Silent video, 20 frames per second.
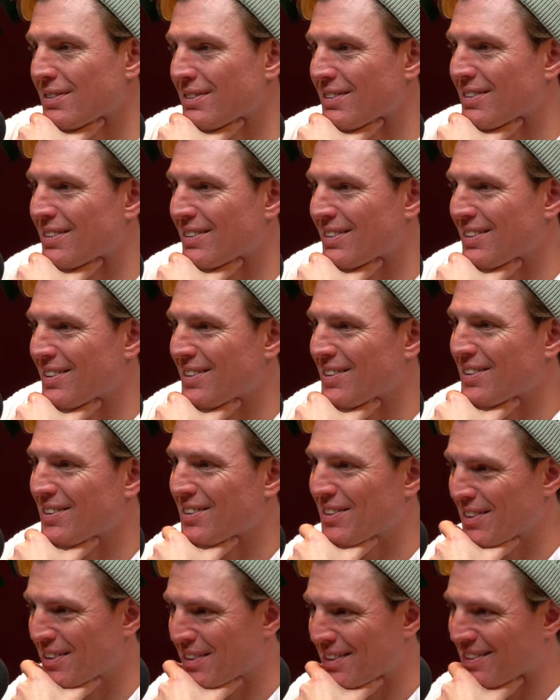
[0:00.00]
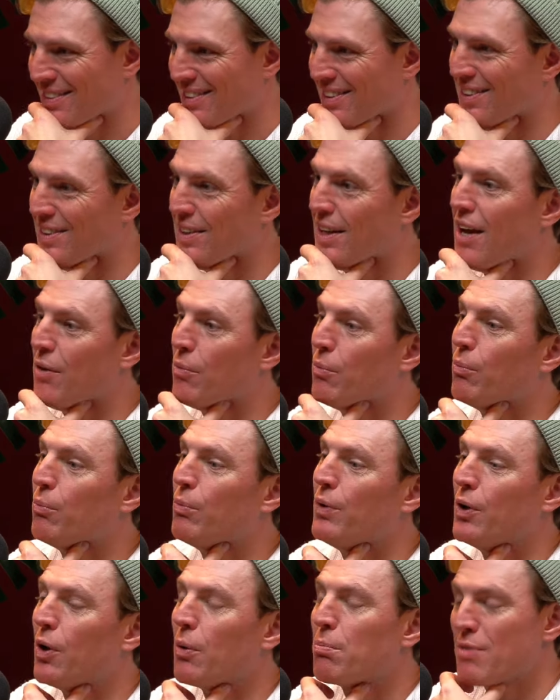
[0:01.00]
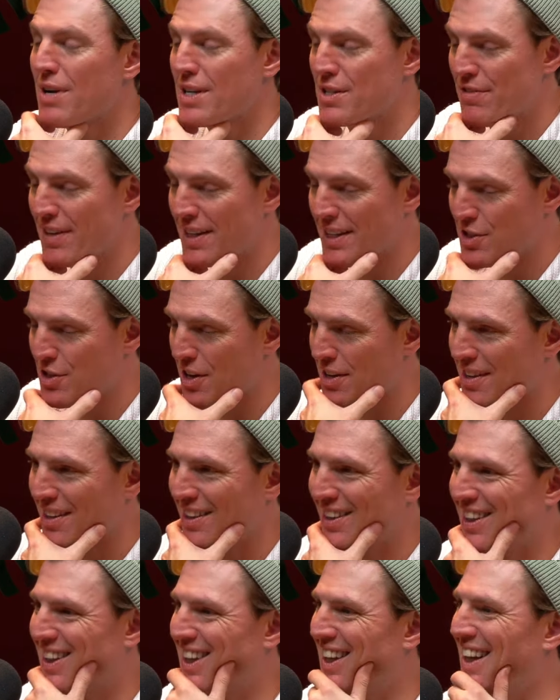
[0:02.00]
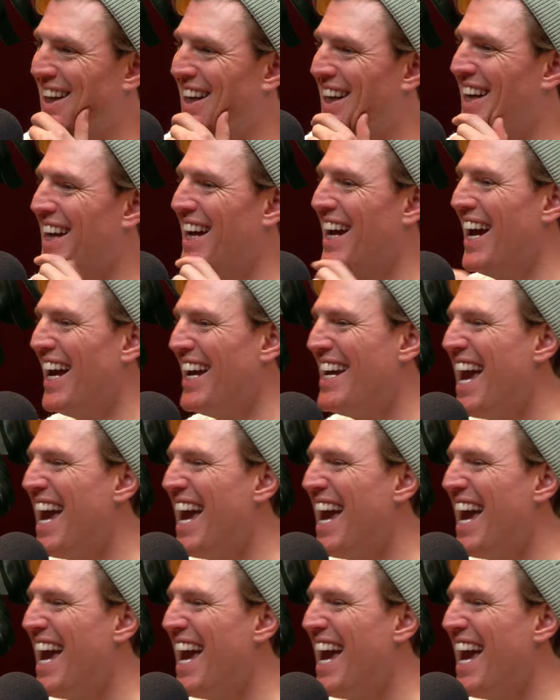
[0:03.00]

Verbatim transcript: We were in a commune. And it's like, why can he not come into my